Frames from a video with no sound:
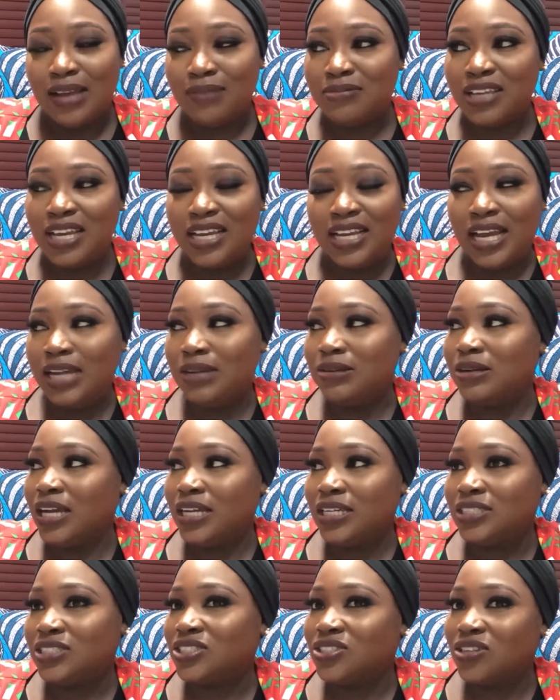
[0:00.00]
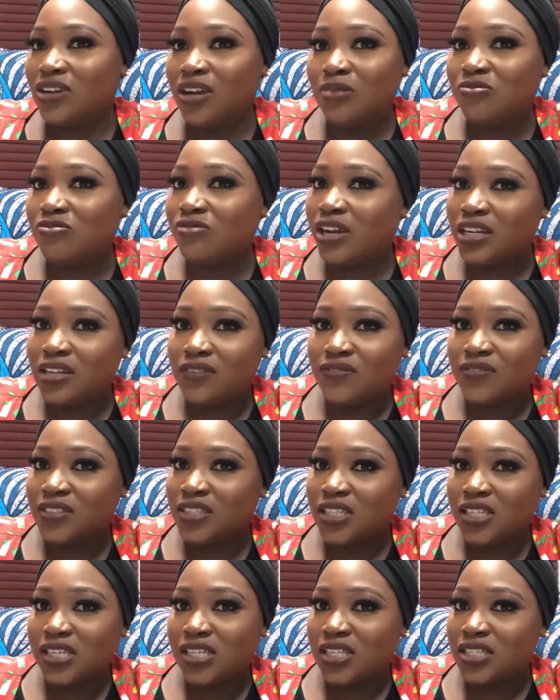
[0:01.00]
I'm like, I ain't sure I'm ready
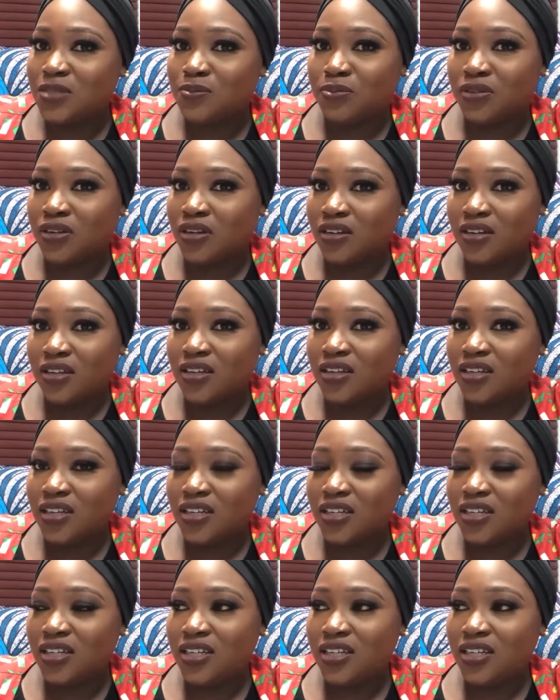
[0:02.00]
for this, bruh.